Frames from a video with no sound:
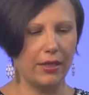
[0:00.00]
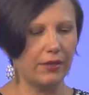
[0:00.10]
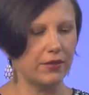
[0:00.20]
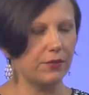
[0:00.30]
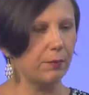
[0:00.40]

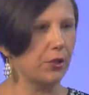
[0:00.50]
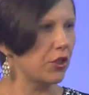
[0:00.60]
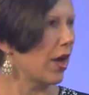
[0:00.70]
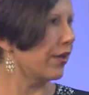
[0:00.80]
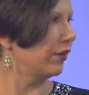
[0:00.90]
is much
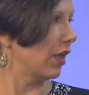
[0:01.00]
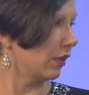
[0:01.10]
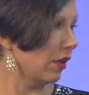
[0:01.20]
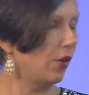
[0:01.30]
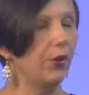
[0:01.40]
higher in
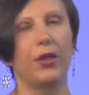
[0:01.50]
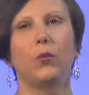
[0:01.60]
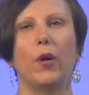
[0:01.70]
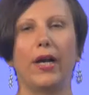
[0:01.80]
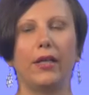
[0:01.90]
alcohol
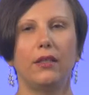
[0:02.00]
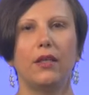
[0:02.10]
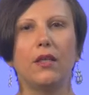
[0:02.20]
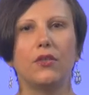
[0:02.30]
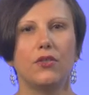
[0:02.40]
than wine.
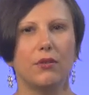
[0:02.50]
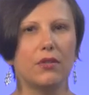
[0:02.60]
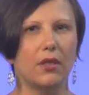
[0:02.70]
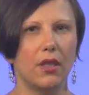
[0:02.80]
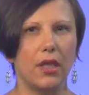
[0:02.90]
So
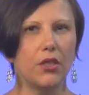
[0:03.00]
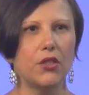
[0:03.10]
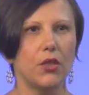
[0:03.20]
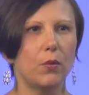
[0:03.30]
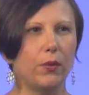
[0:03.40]
it's going to
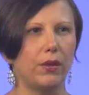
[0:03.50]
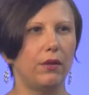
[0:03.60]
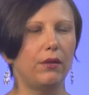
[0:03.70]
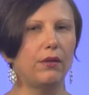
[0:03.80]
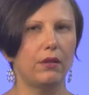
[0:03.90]
hit you
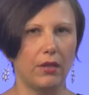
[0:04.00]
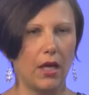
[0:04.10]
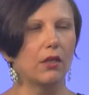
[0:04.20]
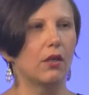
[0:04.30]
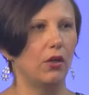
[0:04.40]
with the
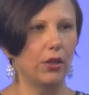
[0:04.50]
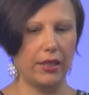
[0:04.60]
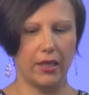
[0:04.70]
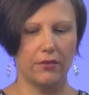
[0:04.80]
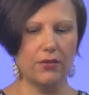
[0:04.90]
alcohol
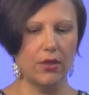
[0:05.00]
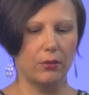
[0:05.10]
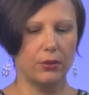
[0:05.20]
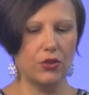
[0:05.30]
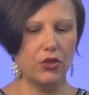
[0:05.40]
again. So I
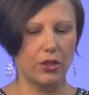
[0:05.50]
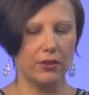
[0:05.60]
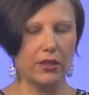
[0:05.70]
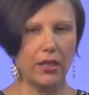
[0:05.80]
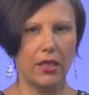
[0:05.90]
would
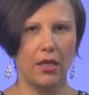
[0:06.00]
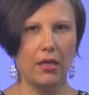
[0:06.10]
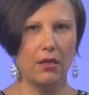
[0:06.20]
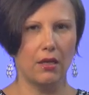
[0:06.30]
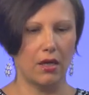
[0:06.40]
gently
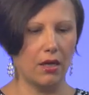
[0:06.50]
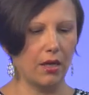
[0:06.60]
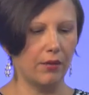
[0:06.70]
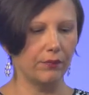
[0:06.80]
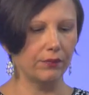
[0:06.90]

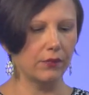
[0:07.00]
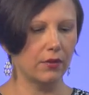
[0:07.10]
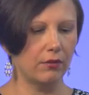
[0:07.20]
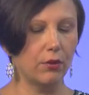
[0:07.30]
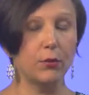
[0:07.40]

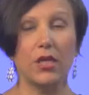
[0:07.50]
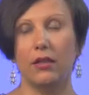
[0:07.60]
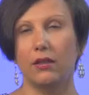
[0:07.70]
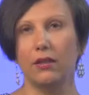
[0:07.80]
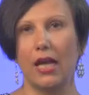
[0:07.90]
rotate
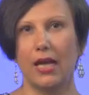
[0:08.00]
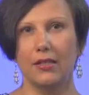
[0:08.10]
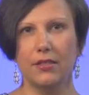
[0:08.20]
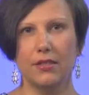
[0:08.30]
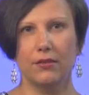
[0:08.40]
the glass